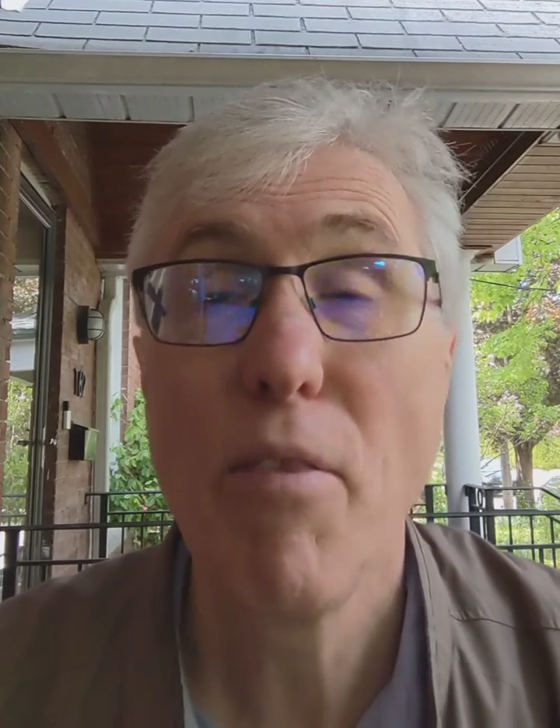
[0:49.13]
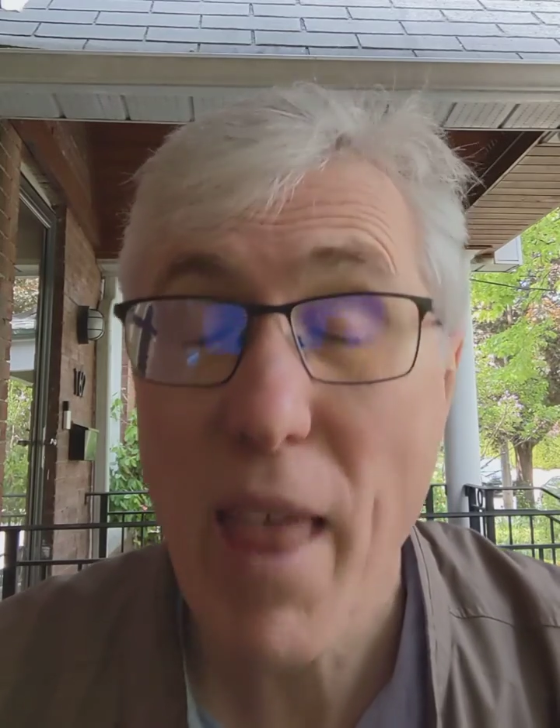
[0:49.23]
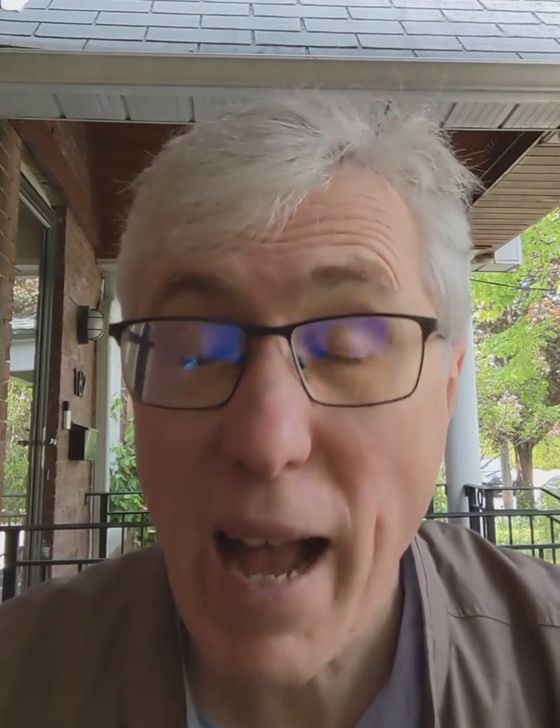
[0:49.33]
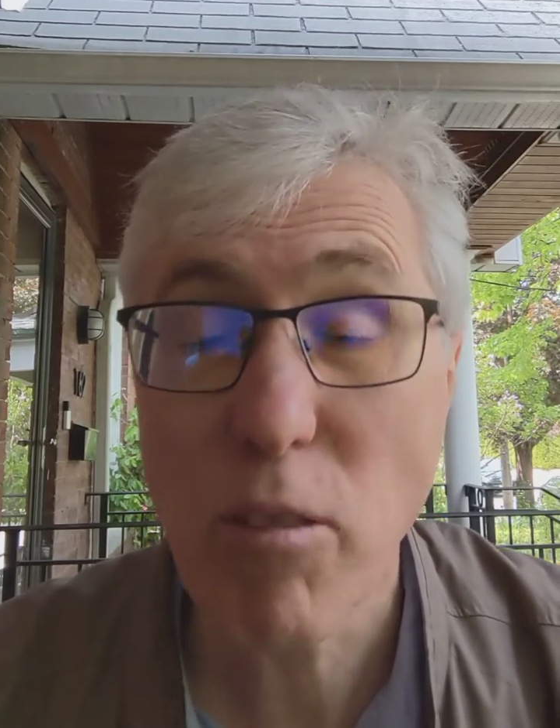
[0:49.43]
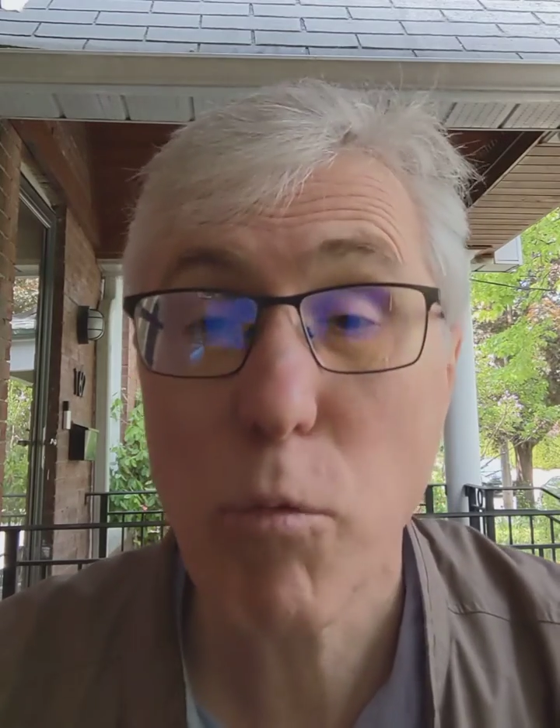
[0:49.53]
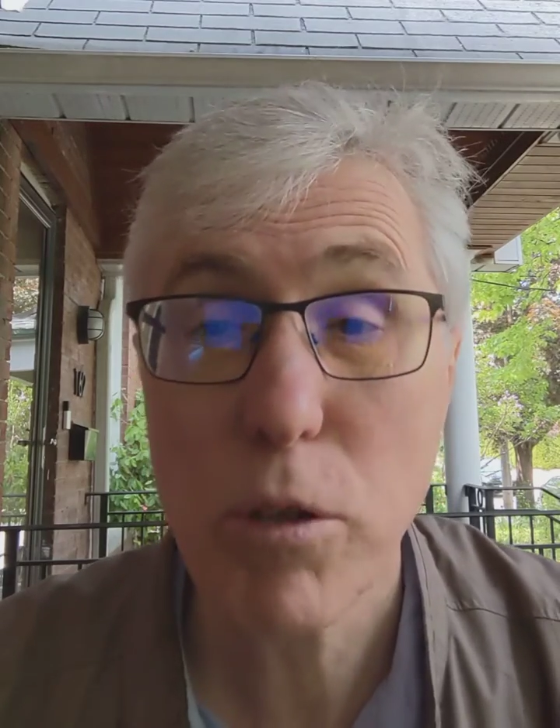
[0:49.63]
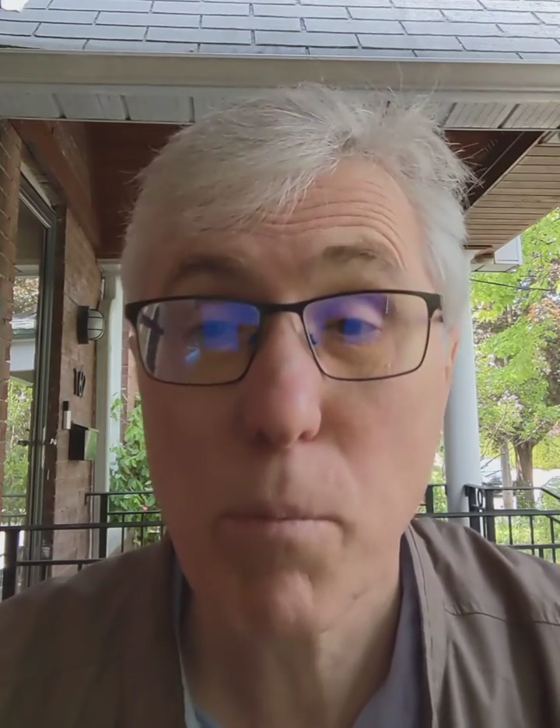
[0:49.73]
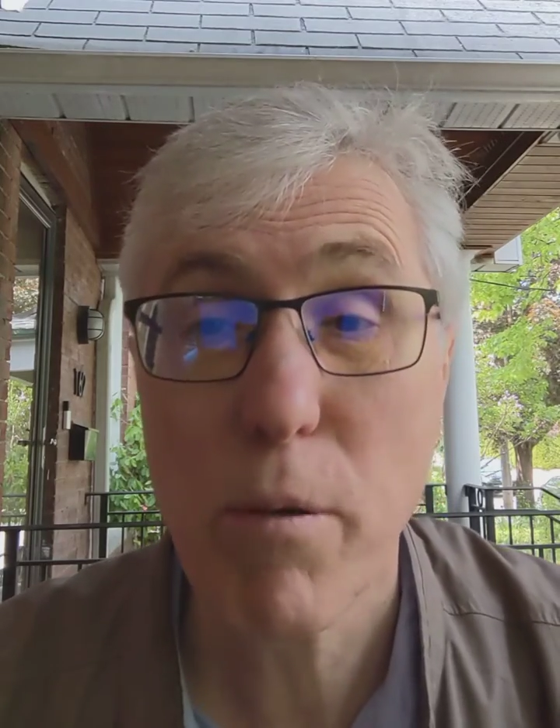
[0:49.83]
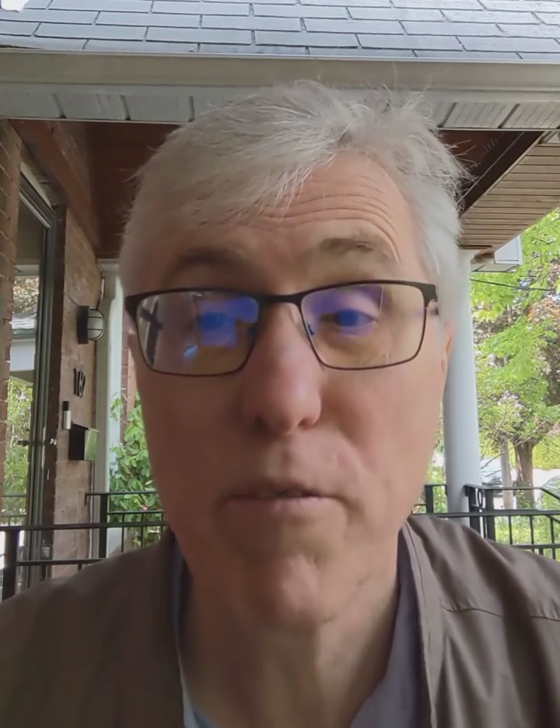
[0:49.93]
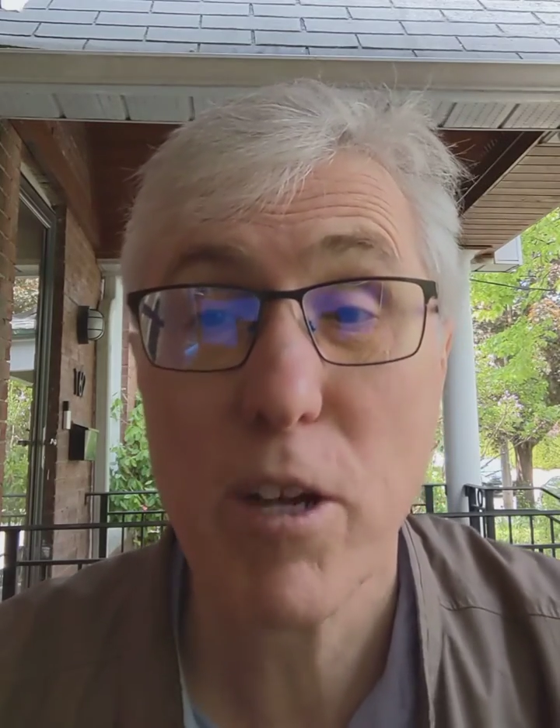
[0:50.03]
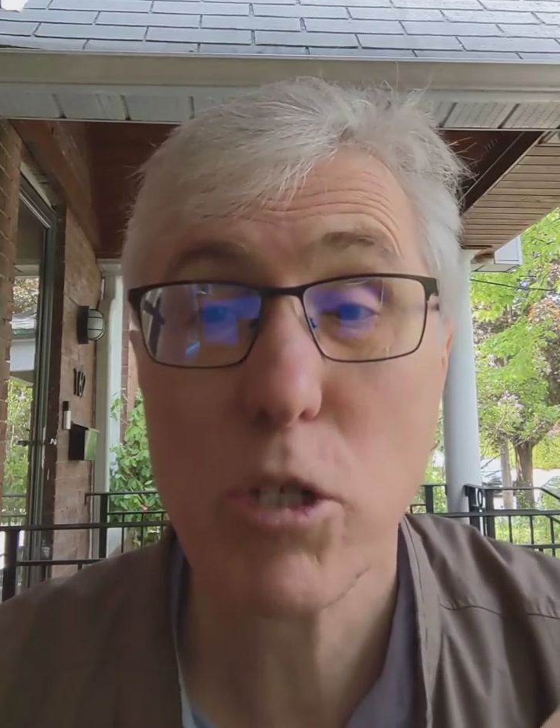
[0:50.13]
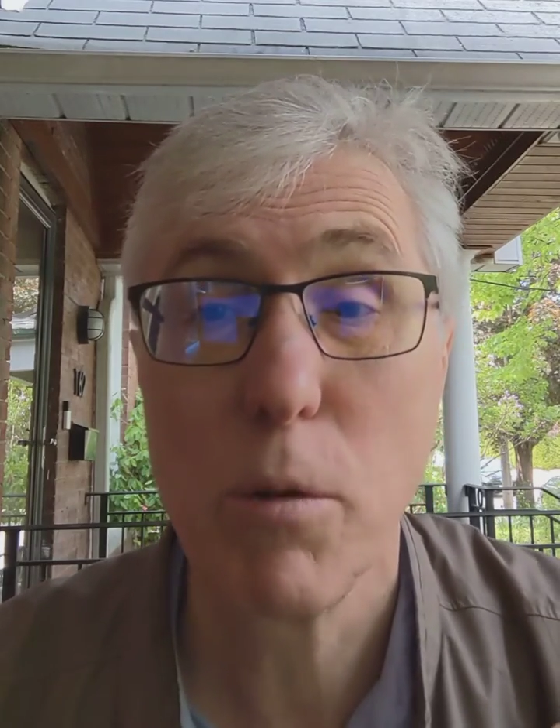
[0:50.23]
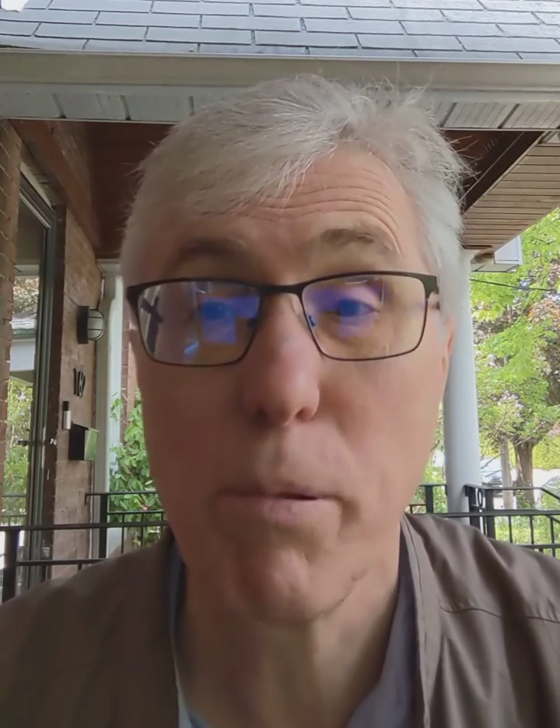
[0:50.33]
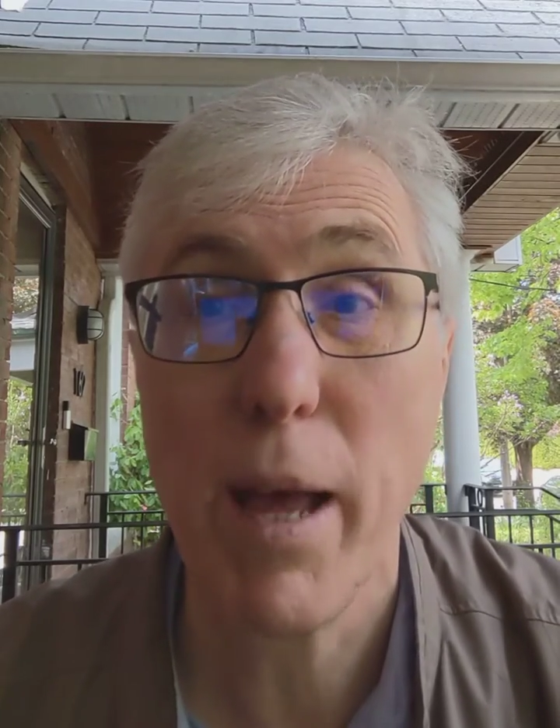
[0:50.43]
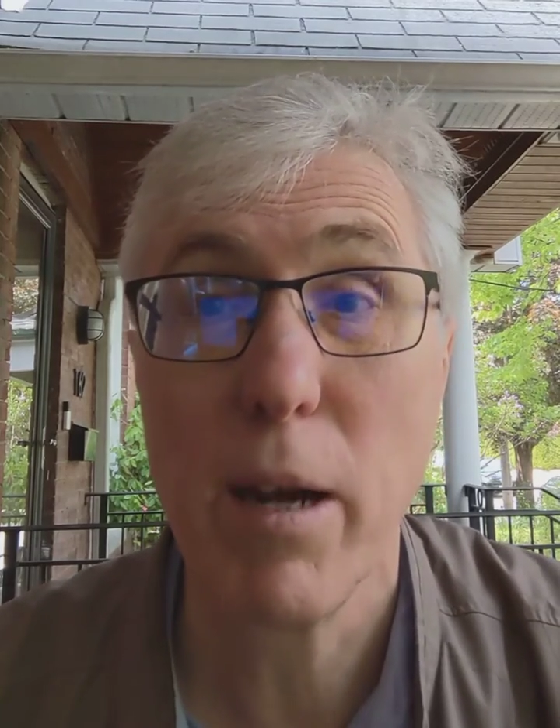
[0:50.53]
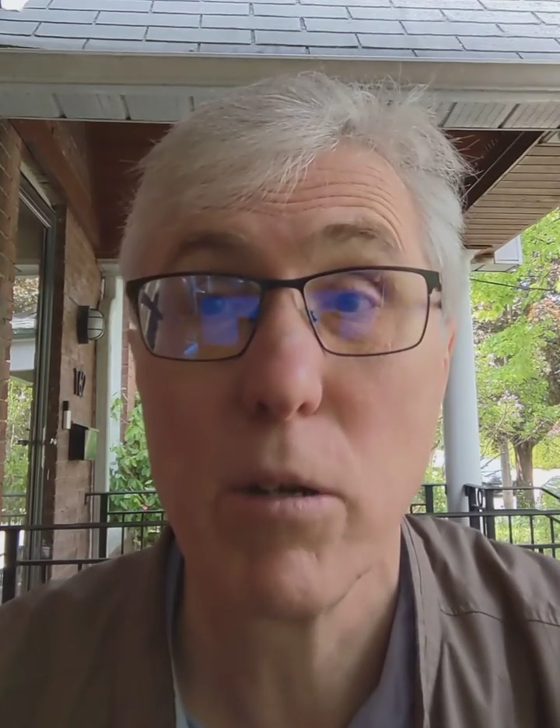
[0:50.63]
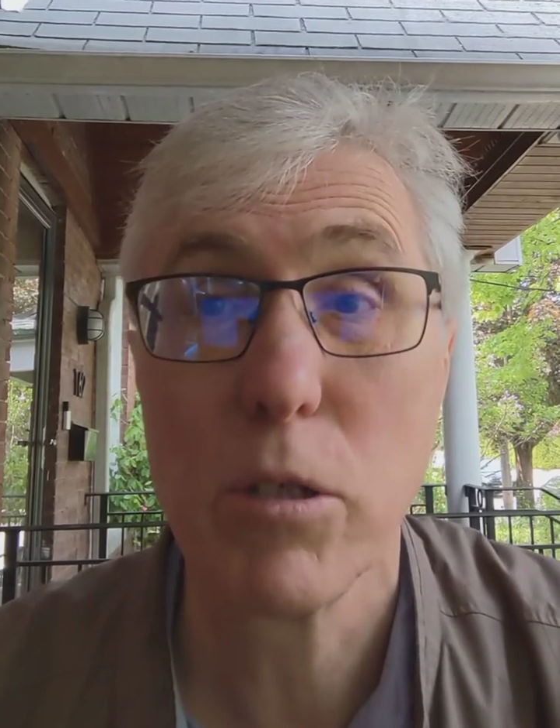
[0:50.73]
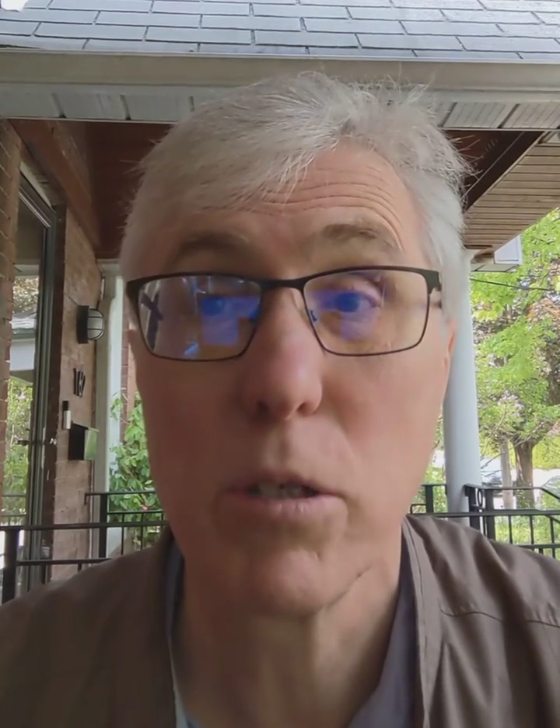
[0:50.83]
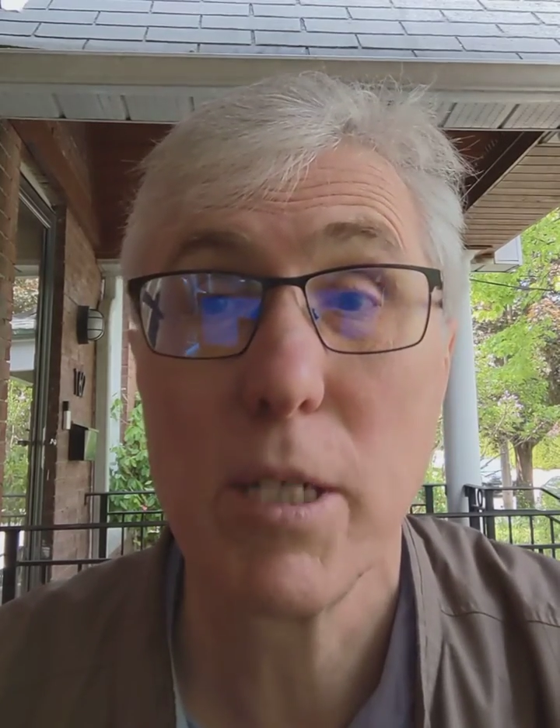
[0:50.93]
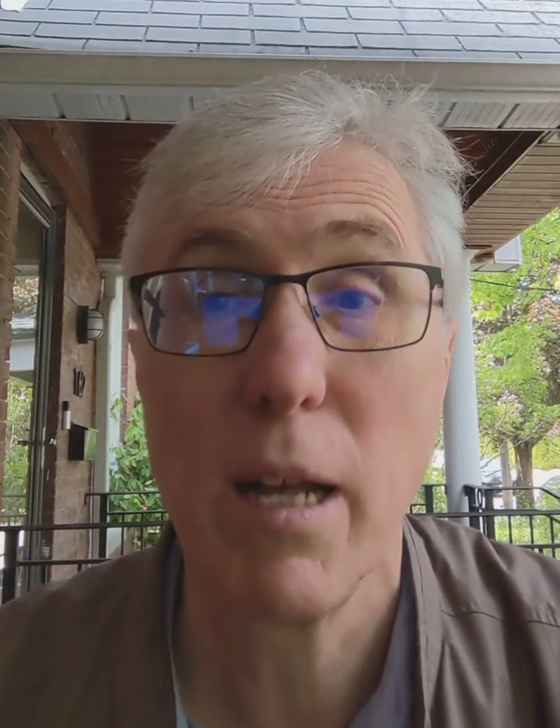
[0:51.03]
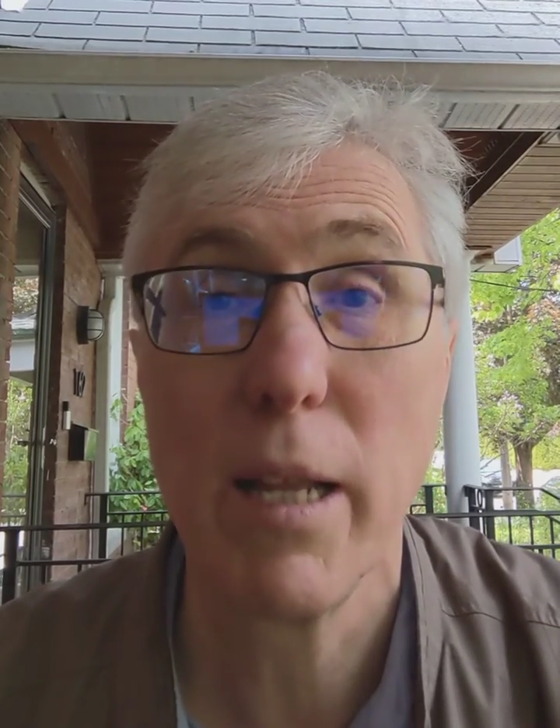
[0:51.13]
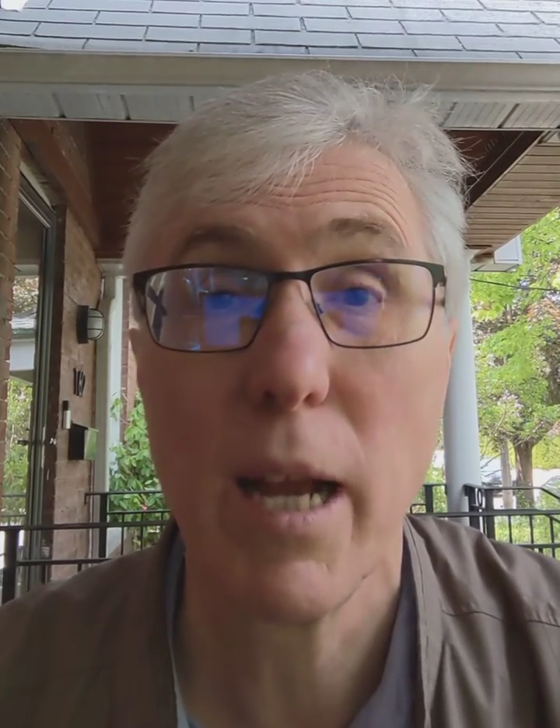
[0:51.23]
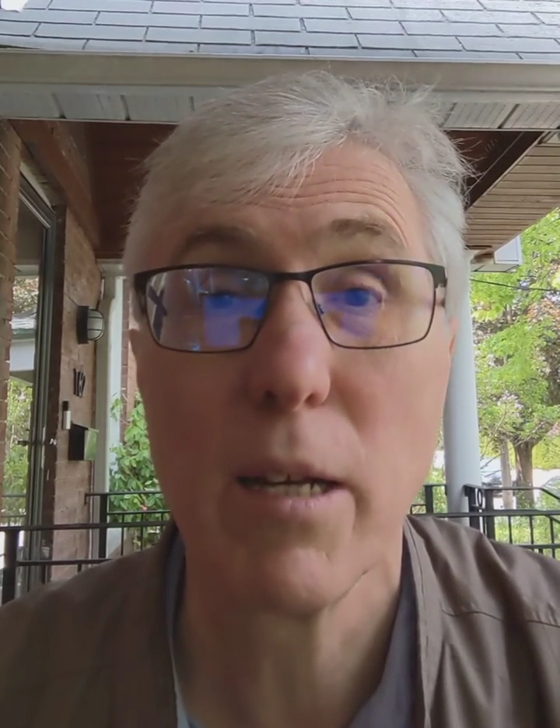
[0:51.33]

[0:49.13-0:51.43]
That's what the professional planners are telling